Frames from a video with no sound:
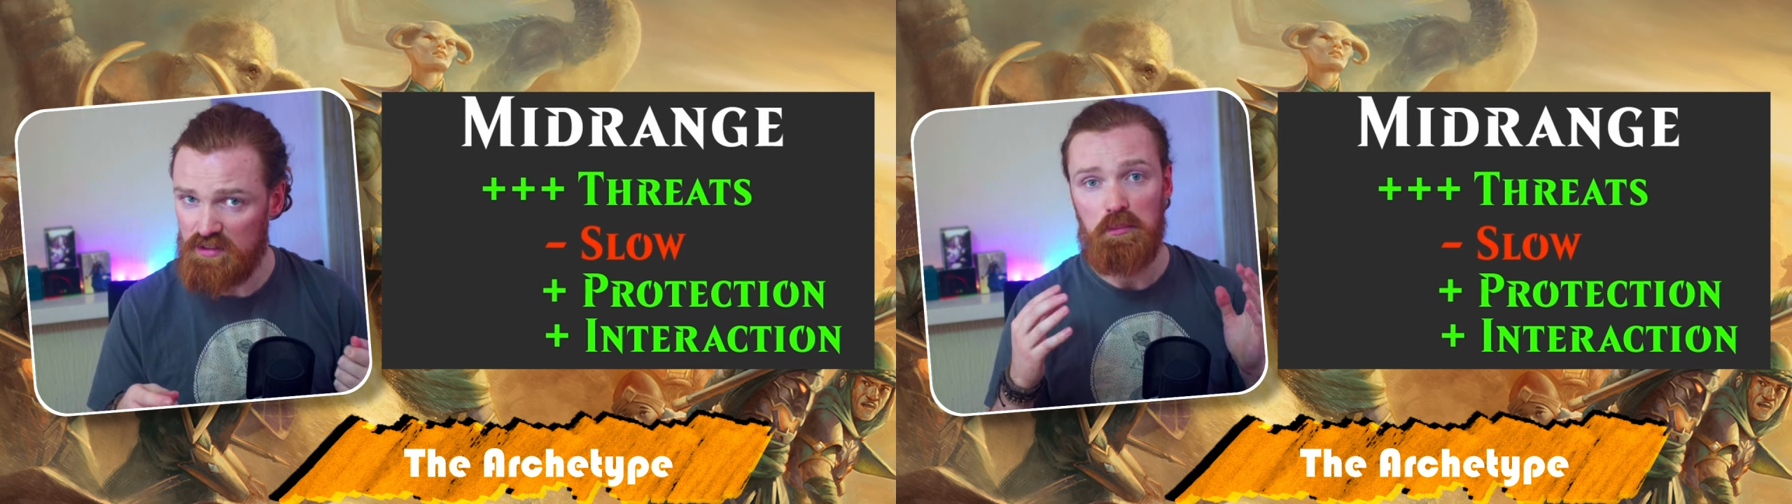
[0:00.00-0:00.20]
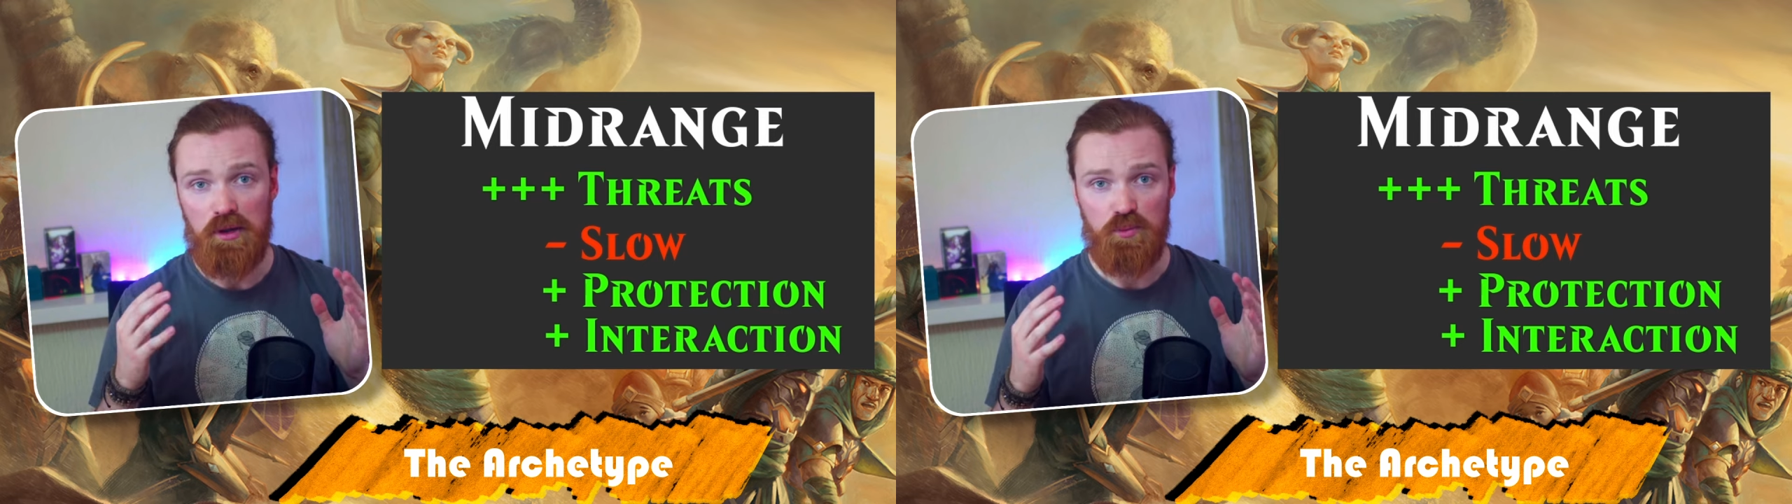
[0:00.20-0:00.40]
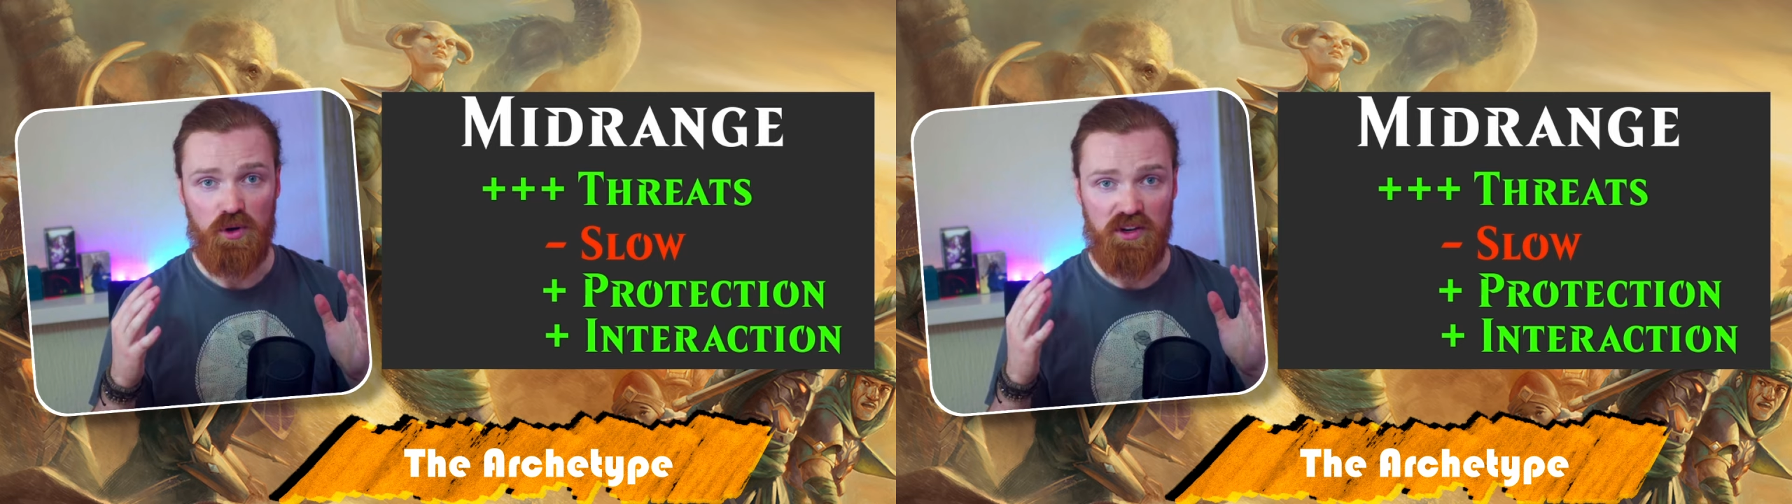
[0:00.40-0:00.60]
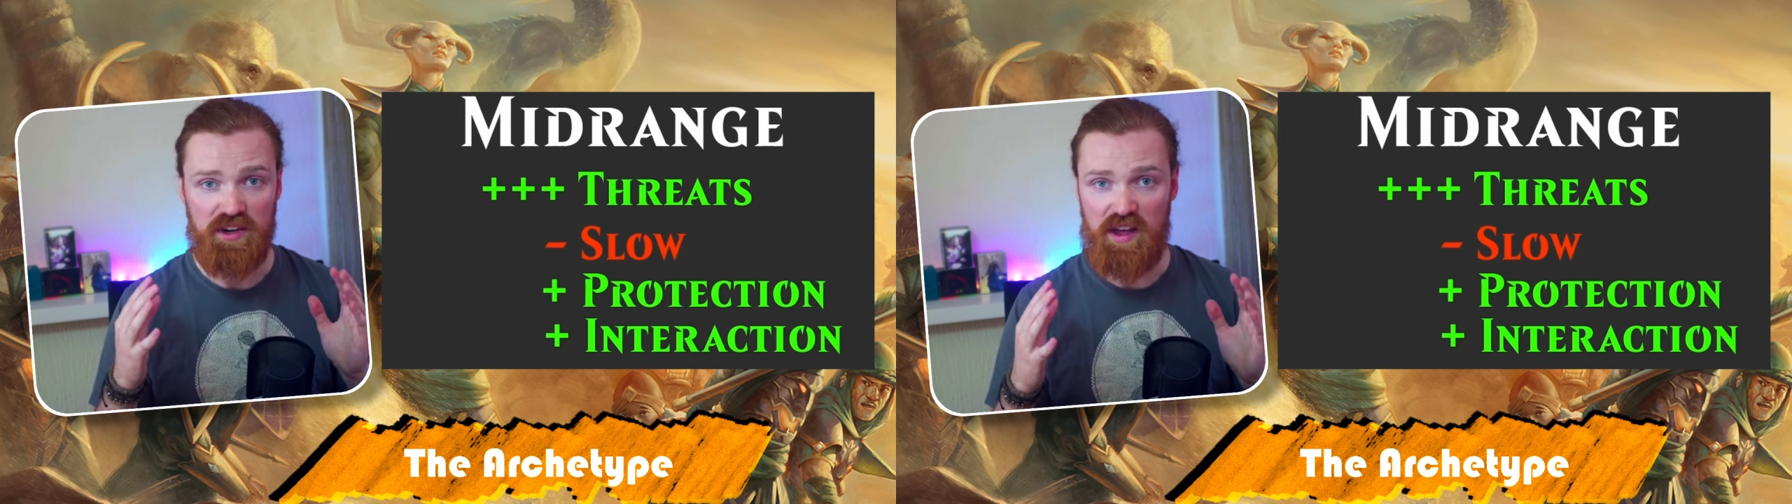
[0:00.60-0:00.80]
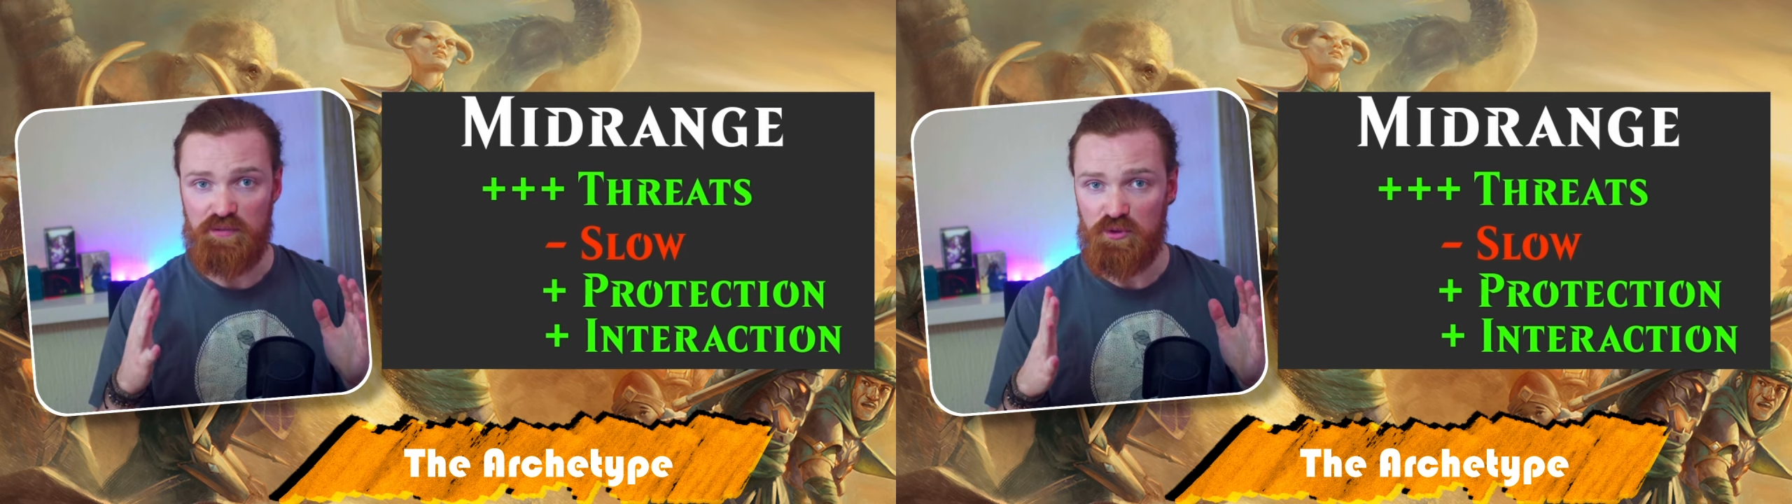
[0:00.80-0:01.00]
but we're
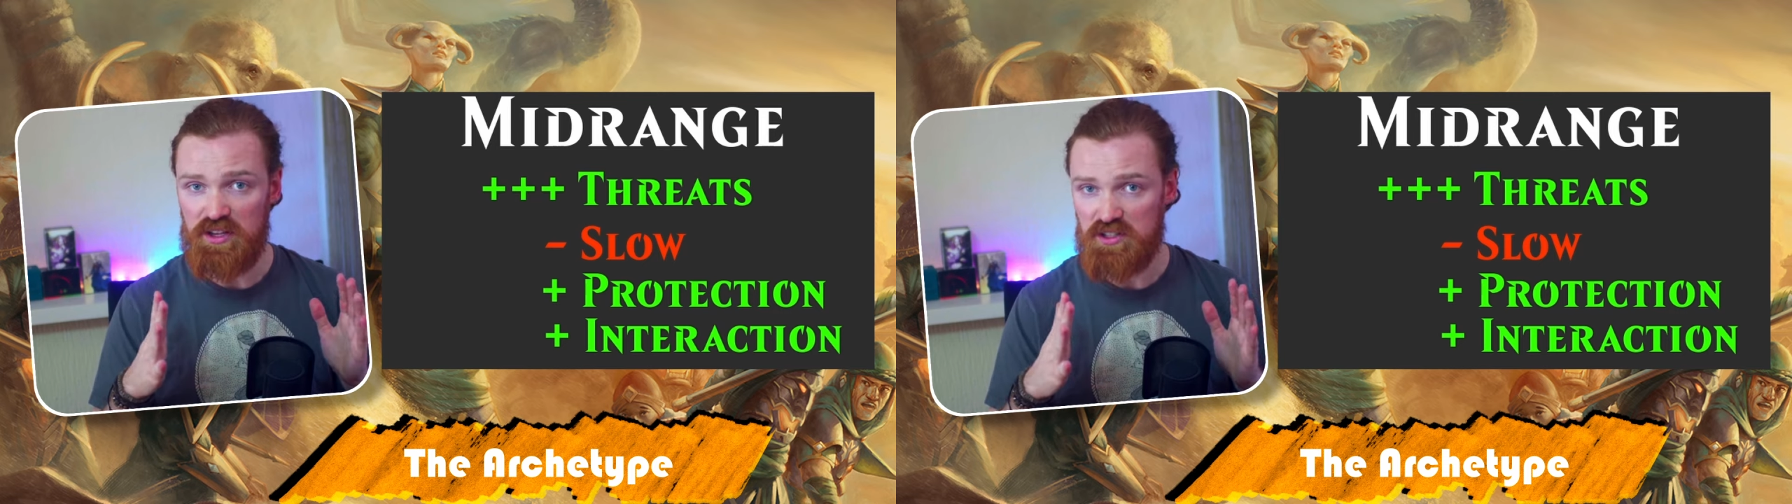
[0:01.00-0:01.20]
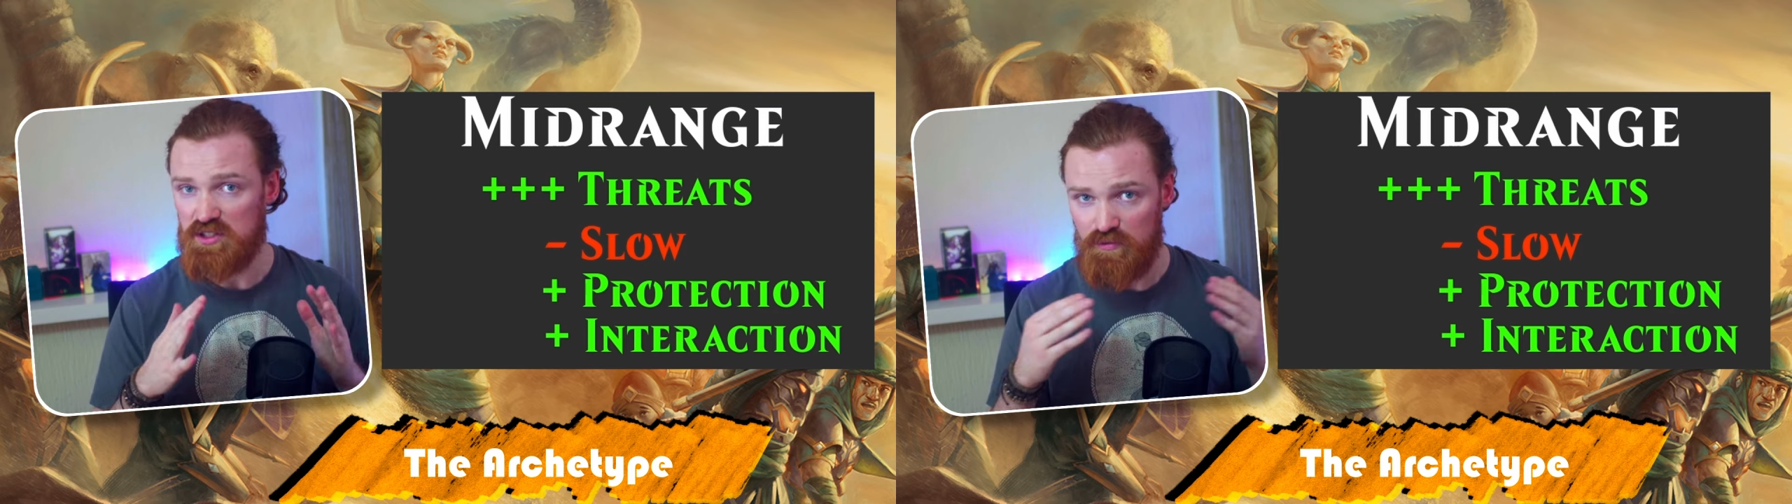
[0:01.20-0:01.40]
gonna have threats